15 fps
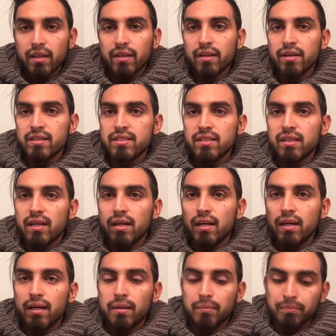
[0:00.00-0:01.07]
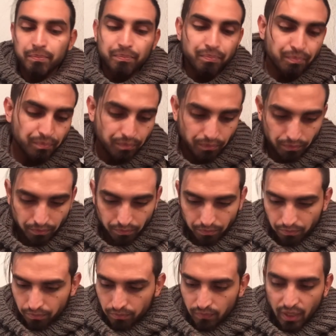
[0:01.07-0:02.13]
There's the,
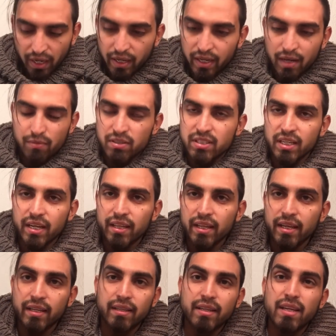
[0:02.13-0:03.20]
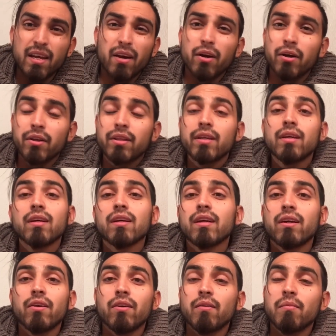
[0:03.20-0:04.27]
I can never say that, de-earth, I
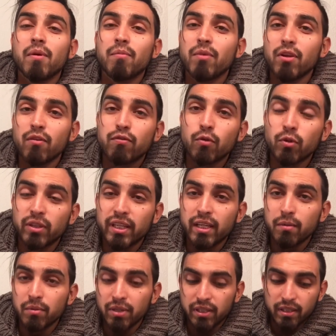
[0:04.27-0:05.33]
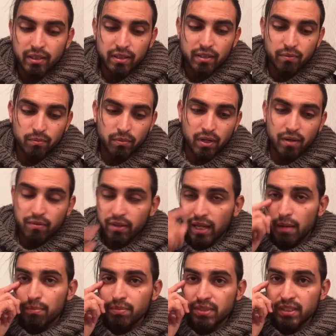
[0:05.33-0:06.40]
don't remember the full thing, but whatever
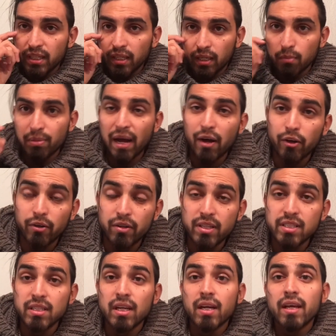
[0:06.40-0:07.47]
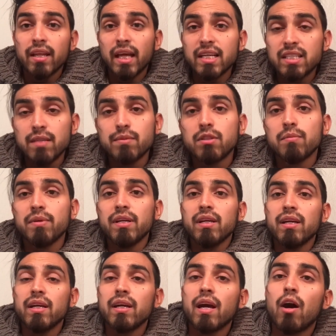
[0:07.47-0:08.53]
that silica powder is, that seems to
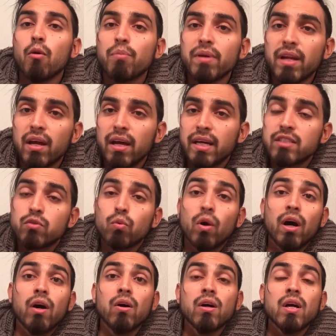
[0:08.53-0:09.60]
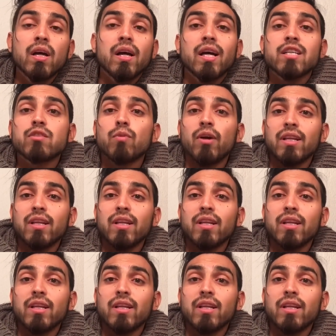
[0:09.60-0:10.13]
be helping as well as